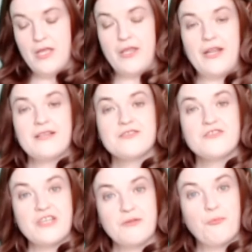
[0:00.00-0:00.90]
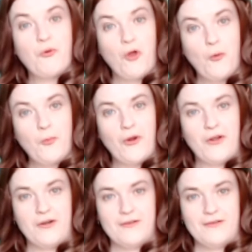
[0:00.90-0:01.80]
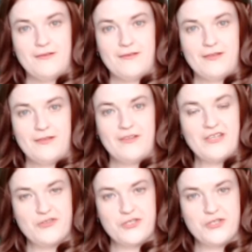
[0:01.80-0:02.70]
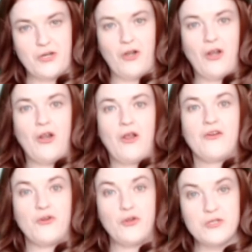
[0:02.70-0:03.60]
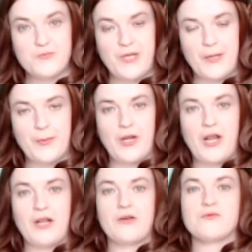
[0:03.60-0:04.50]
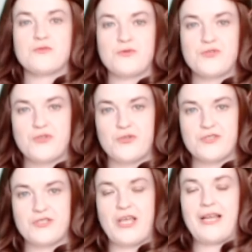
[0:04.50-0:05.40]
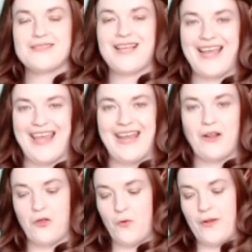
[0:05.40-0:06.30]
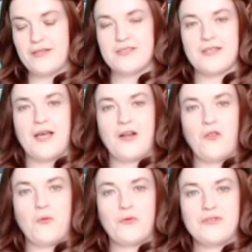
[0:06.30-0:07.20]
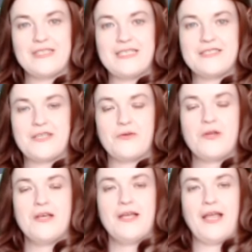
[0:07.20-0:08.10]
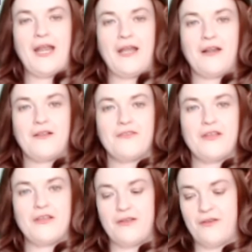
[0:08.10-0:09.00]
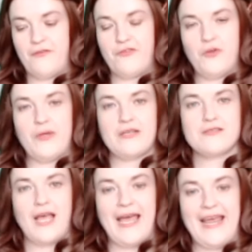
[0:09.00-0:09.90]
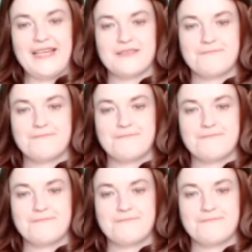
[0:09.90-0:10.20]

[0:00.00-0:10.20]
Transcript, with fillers: You need to read proper literature, newspaper articles, those sorts of things. Again, I'll go into that in a lot more detail in the few weeks ahead.